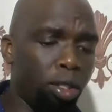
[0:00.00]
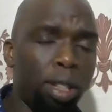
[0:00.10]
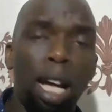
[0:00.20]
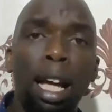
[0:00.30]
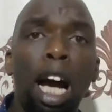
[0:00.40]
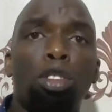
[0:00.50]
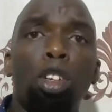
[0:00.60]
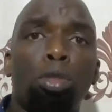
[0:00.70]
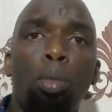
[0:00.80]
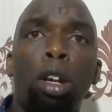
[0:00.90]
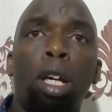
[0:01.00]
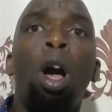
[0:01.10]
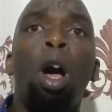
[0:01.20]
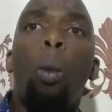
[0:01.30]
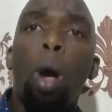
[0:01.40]
is telling us this morning,
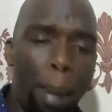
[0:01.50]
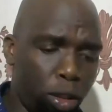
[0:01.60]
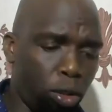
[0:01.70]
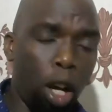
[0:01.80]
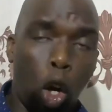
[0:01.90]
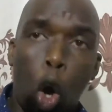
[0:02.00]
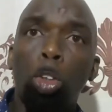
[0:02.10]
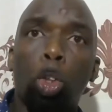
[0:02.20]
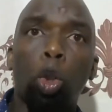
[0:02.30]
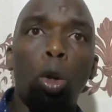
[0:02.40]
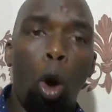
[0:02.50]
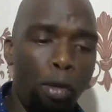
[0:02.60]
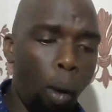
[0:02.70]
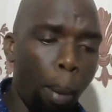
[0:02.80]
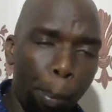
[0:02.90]
we must take control
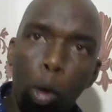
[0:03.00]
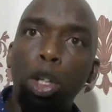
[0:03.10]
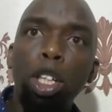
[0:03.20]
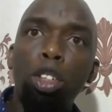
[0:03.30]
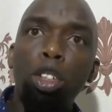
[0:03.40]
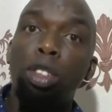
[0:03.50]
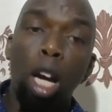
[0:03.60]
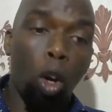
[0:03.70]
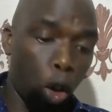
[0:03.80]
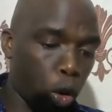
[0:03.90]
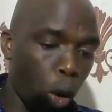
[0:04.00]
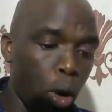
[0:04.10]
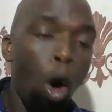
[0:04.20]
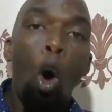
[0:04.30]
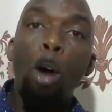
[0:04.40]
of our bodies, take
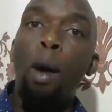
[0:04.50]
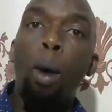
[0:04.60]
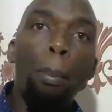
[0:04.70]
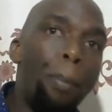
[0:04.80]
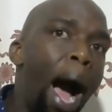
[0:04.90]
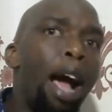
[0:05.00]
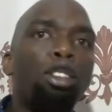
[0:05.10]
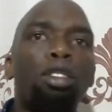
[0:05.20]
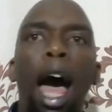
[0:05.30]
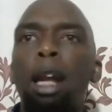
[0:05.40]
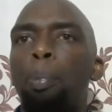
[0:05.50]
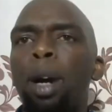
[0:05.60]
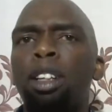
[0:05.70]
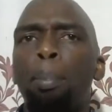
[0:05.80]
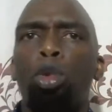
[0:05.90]
control of our minds and
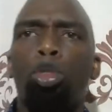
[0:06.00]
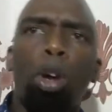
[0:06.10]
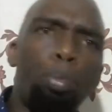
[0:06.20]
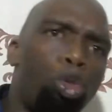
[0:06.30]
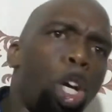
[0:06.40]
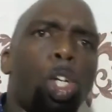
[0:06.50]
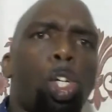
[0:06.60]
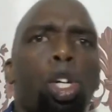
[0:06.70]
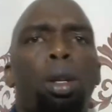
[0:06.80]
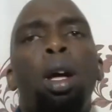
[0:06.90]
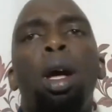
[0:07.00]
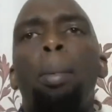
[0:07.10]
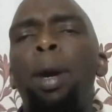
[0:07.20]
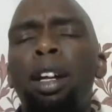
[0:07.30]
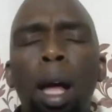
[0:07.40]
bring them to subjection,
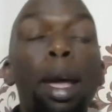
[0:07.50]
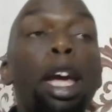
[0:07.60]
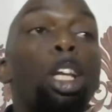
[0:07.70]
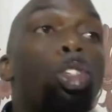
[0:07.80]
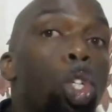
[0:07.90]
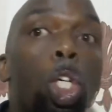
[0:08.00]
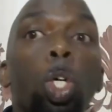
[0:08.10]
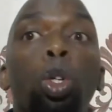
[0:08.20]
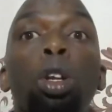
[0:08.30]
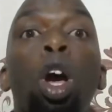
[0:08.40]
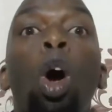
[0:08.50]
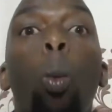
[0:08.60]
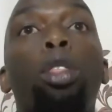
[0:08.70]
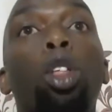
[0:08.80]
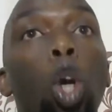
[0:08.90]
bring them in tune
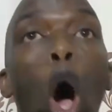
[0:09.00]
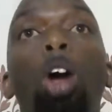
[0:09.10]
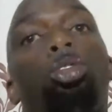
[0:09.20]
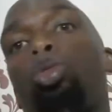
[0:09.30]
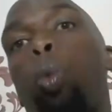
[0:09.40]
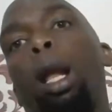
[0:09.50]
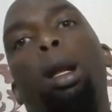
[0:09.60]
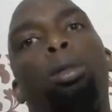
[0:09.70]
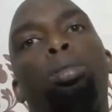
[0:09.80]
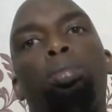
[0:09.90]
with God's will.